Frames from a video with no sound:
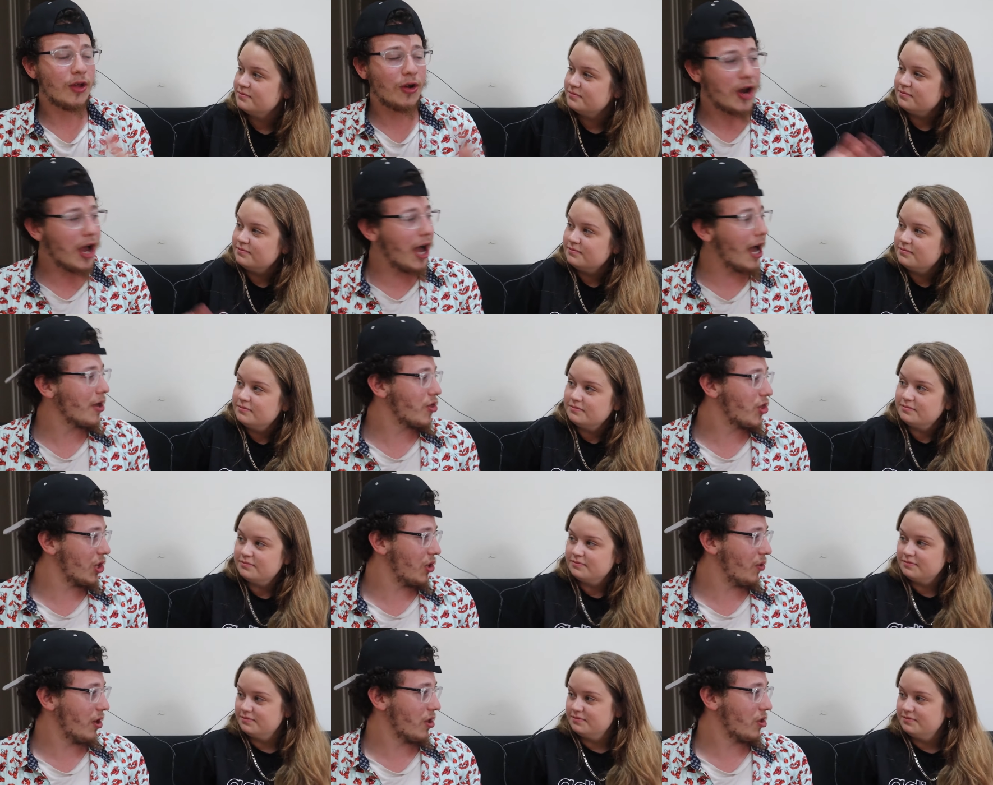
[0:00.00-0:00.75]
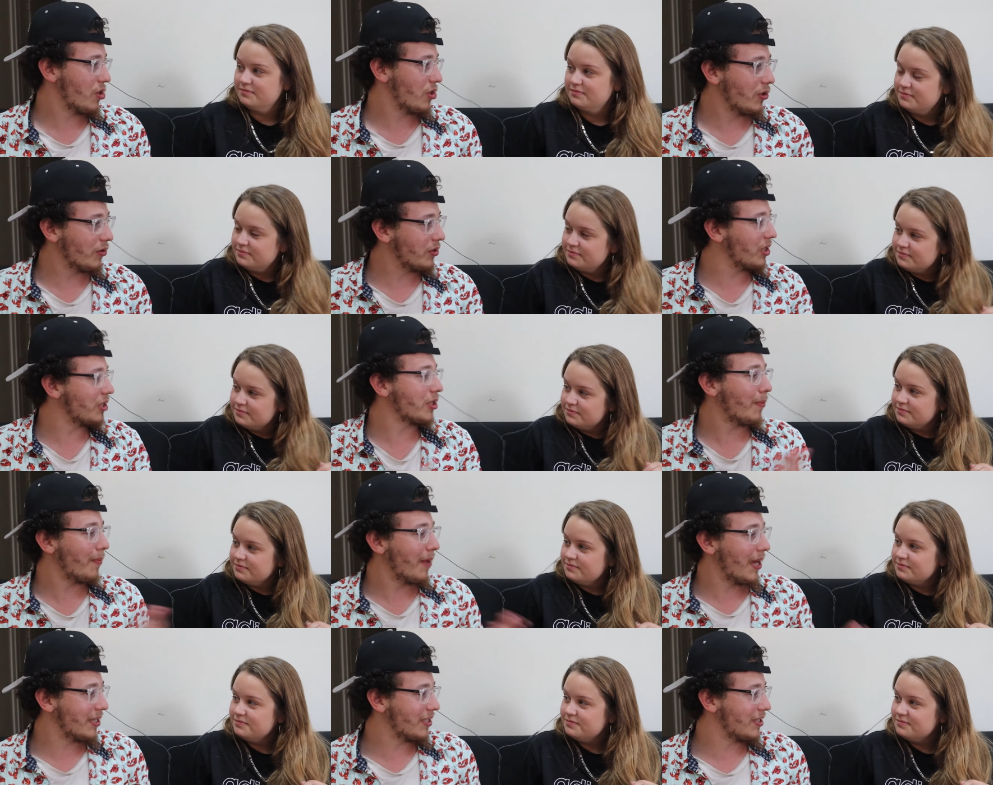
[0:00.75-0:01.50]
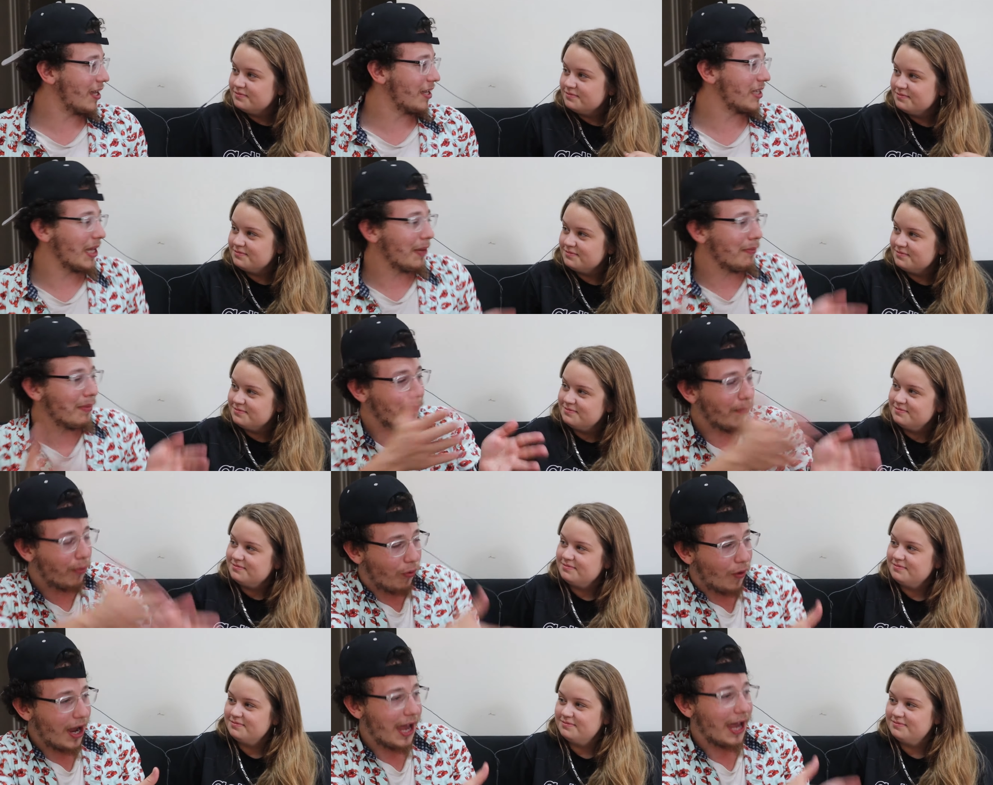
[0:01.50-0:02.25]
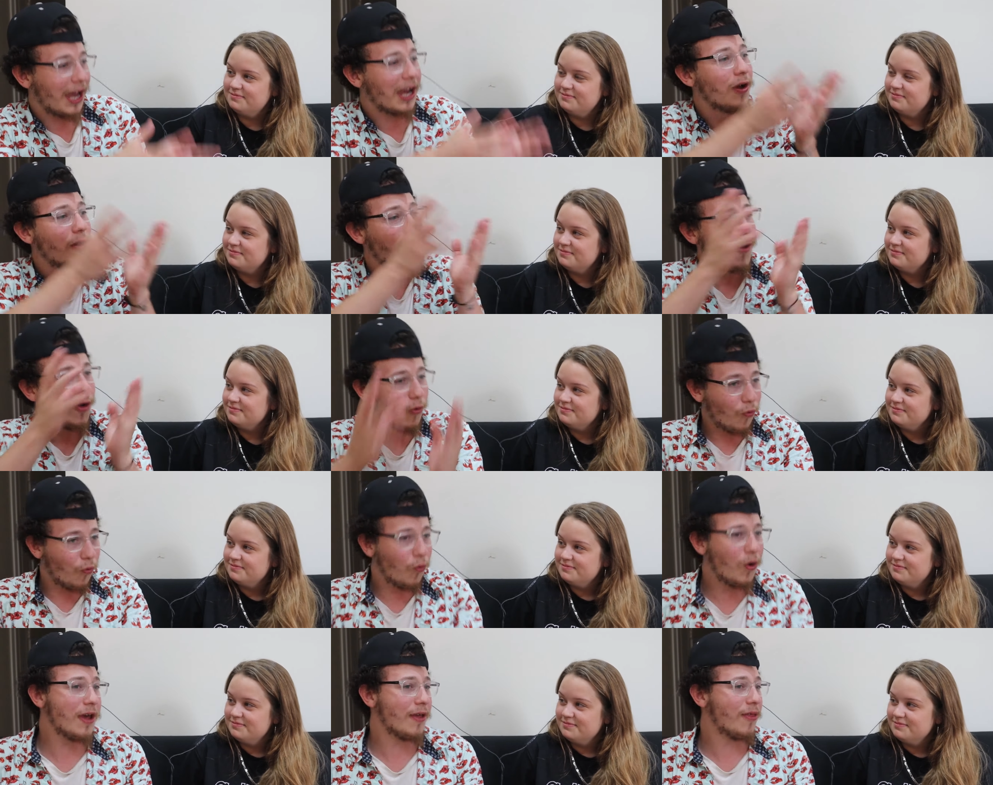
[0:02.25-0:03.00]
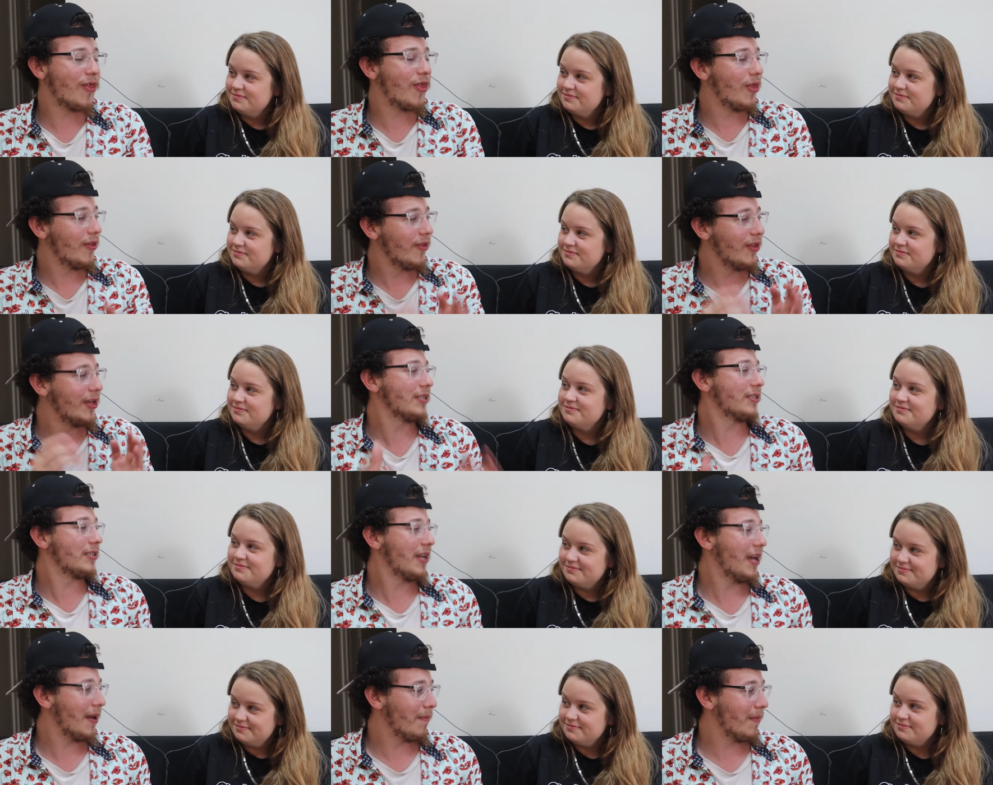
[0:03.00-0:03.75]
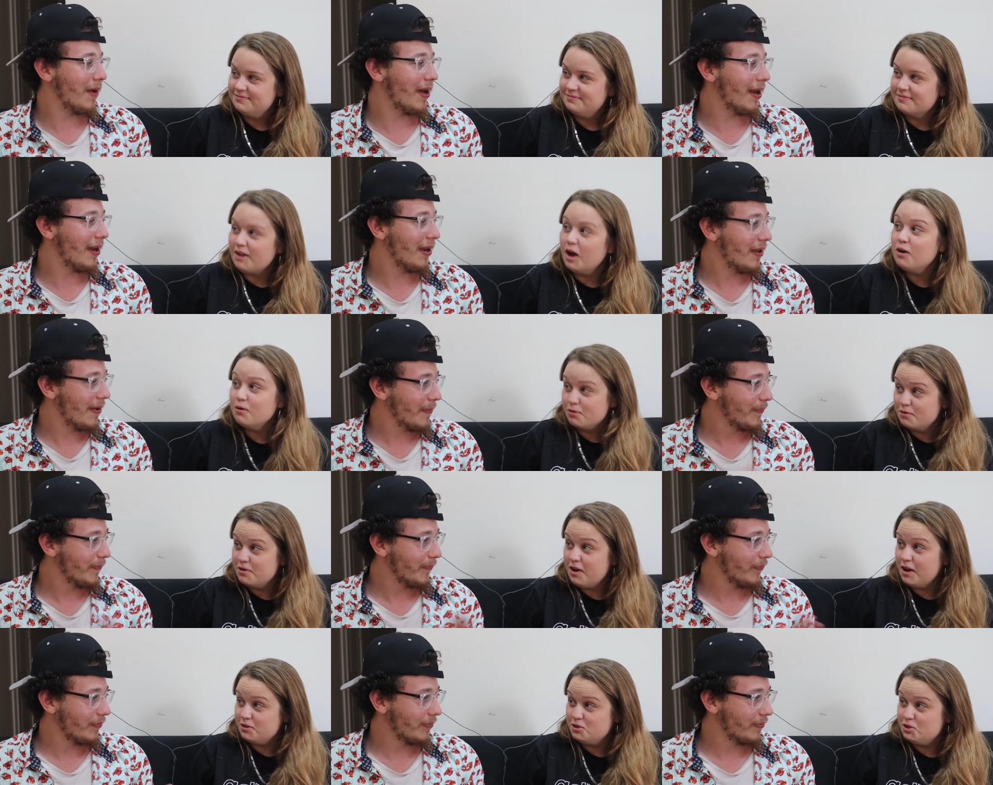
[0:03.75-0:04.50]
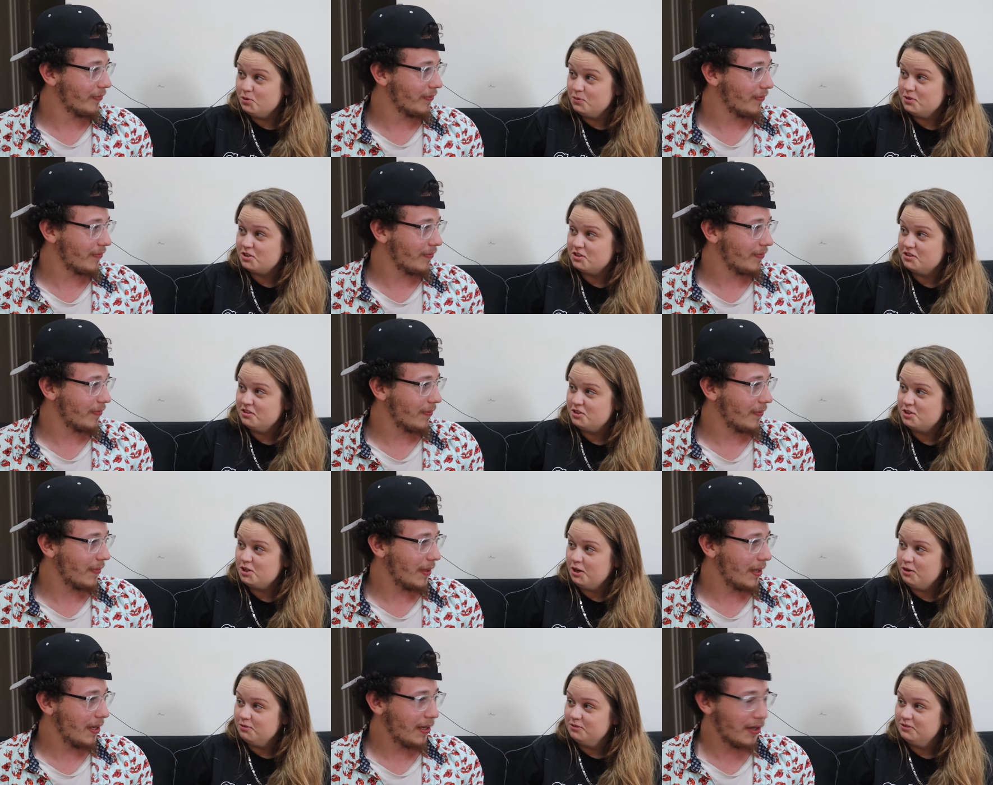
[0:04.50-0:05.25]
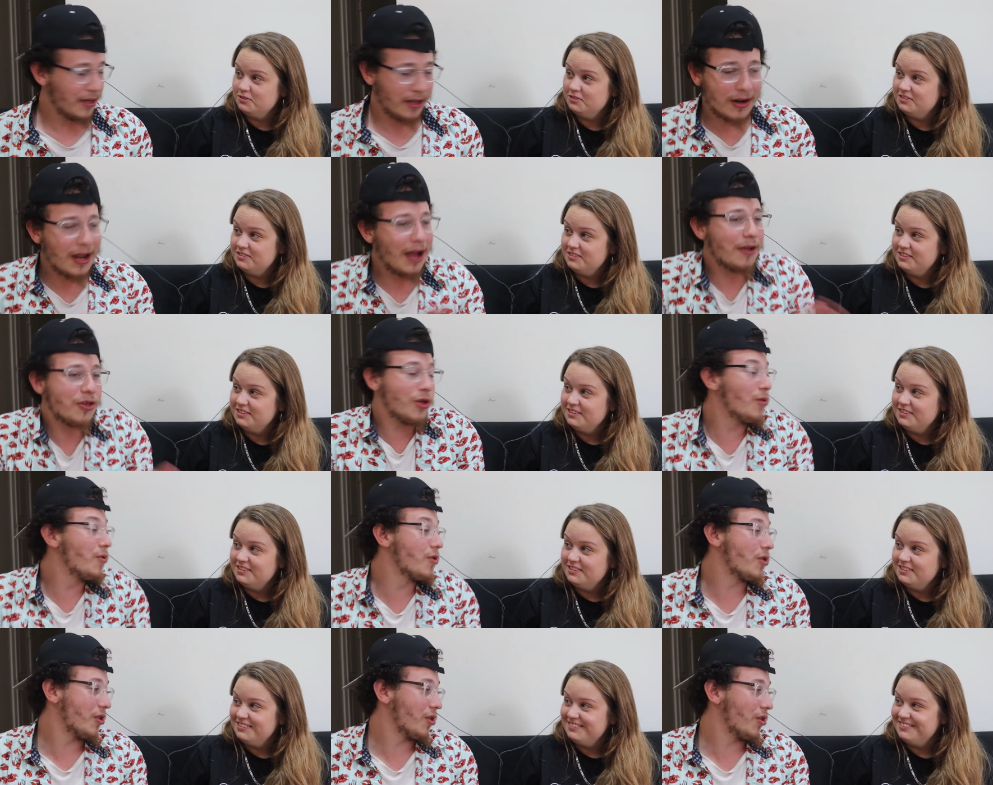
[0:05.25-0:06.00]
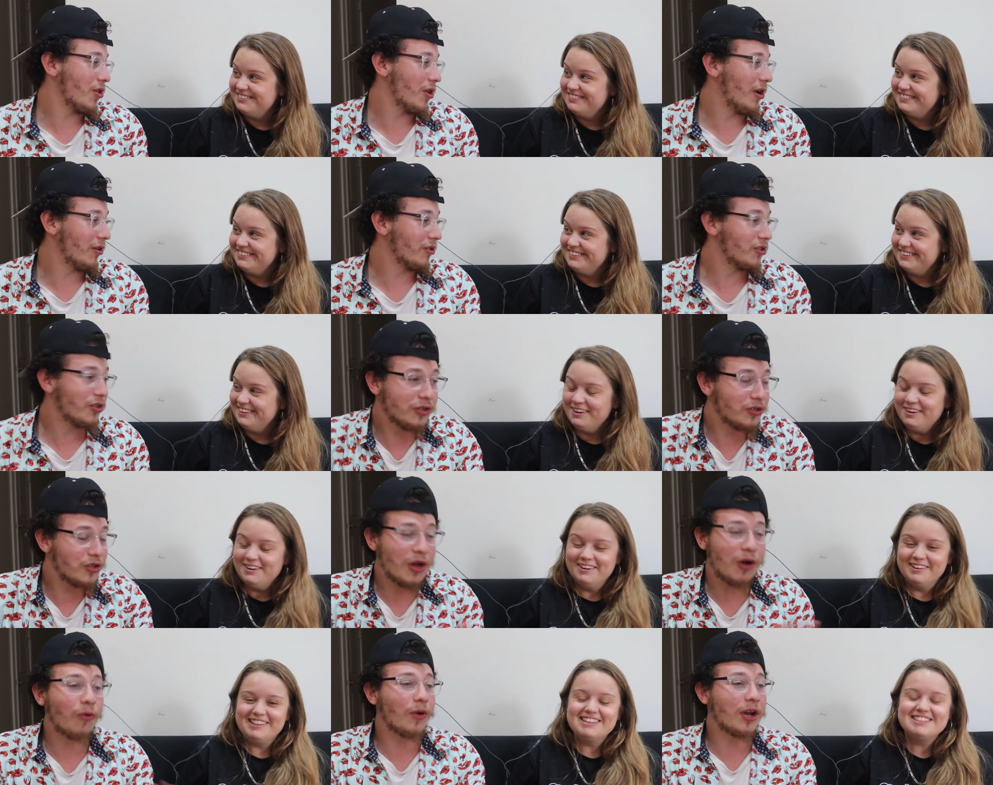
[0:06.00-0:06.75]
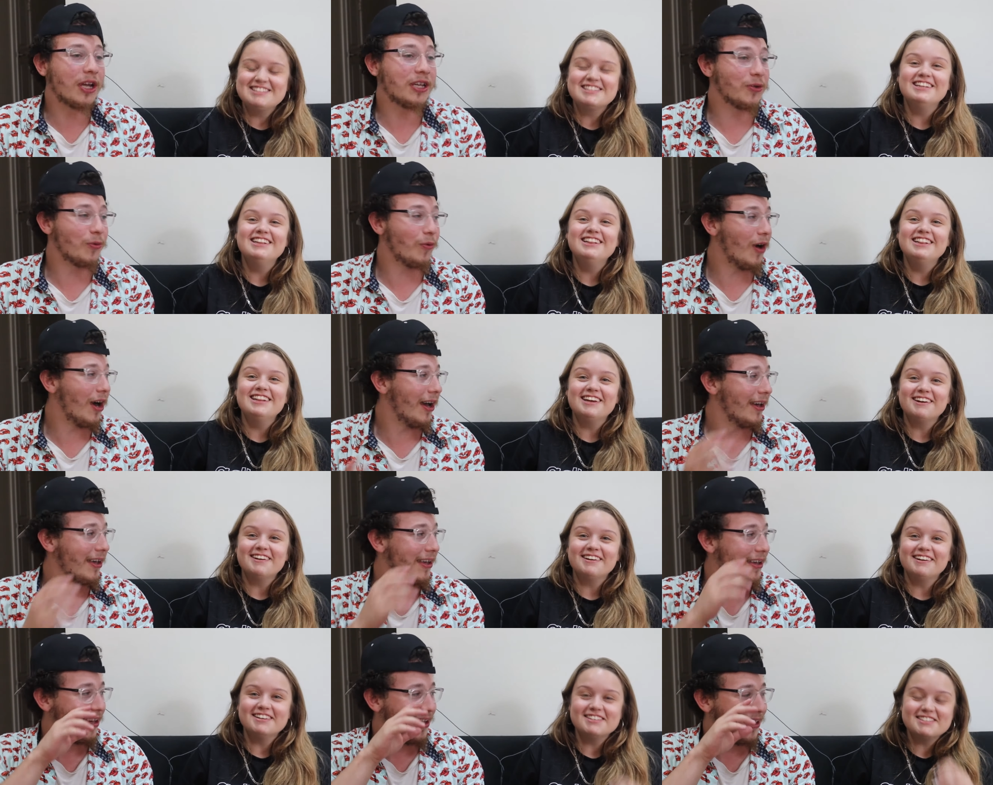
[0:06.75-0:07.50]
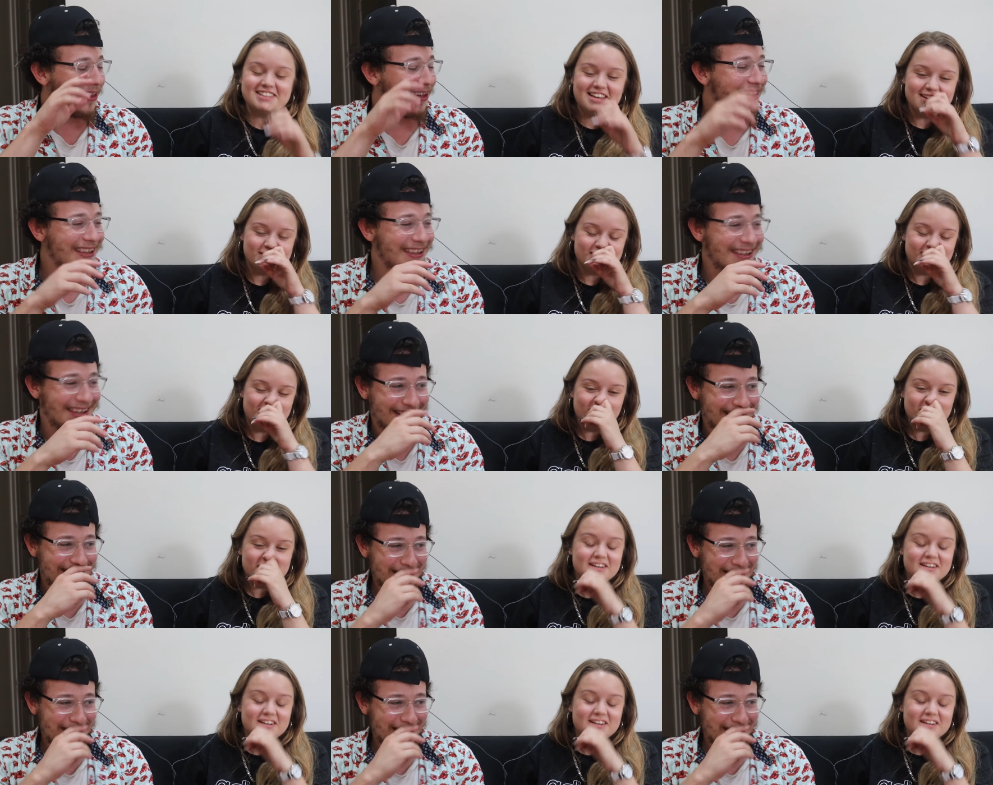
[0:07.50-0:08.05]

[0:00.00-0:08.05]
Speaker 1: they're not Jewish. So it doesn't make sense they'd be praying with these ten men. Oh,
Speaker 2: they're not Jewish in the show.
Speaker 1: They're not Jewish in the show, so there's no That's reason hilarious. why. yeah, so that